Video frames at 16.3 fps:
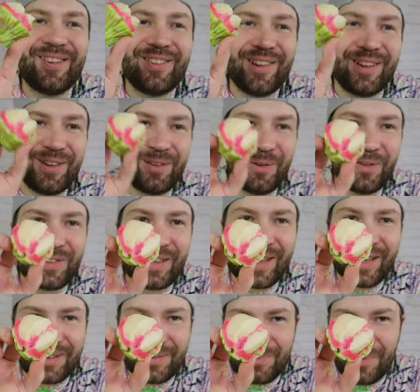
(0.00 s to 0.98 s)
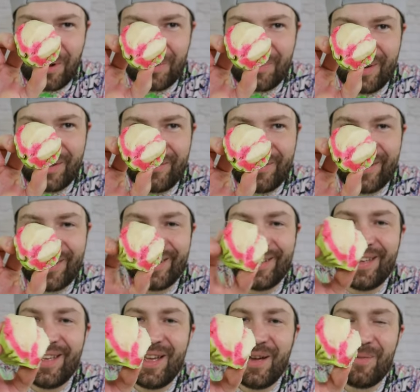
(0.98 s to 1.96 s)
Actually, it looks like a small
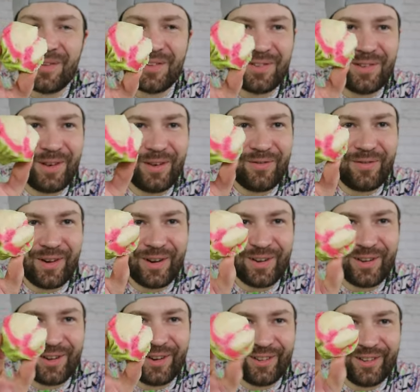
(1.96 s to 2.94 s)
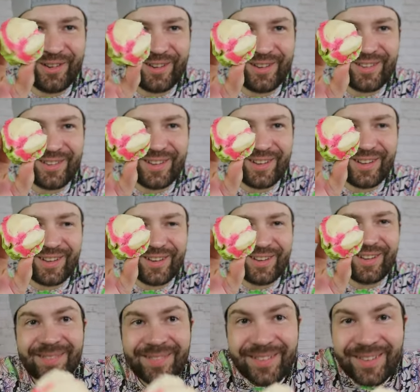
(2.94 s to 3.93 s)
muffin with different colors in
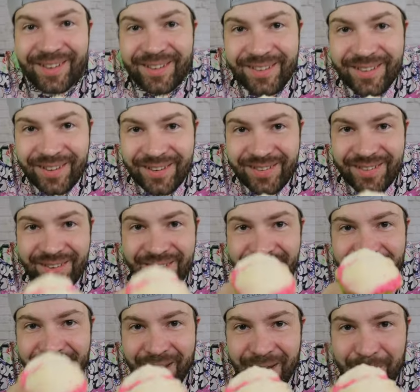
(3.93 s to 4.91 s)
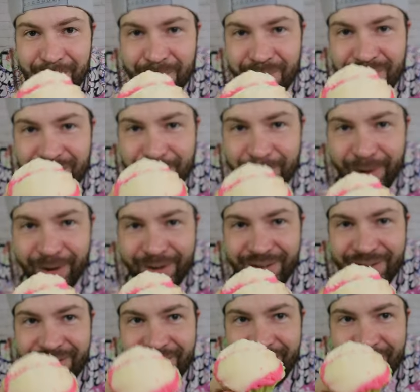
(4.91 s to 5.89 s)
it. This is steamed
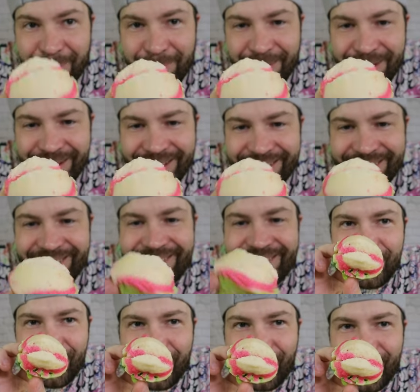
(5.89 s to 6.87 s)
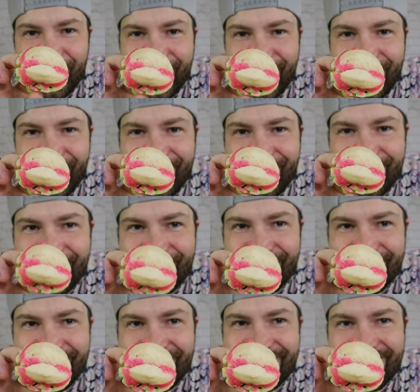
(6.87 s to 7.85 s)
sponge cupcake. Bole
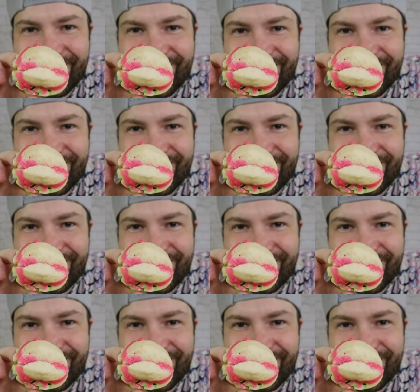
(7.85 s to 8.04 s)
Kukus.